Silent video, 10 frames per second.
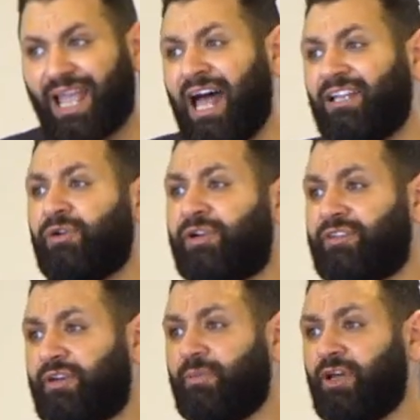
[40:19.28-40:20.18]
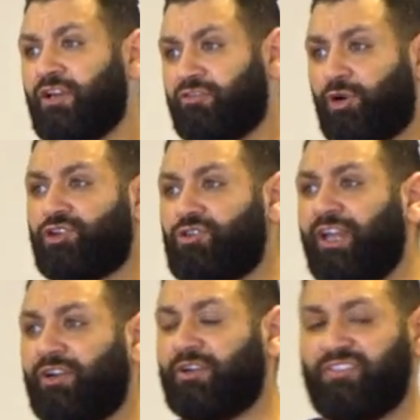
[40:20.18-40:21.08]
algorithm for
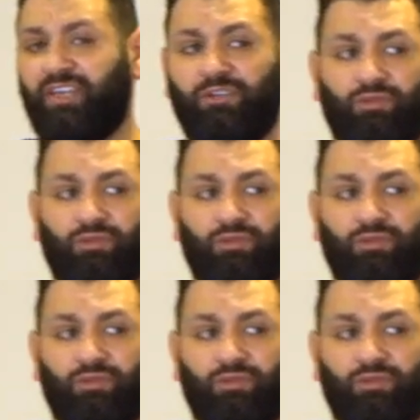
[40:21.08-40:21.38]
trainers in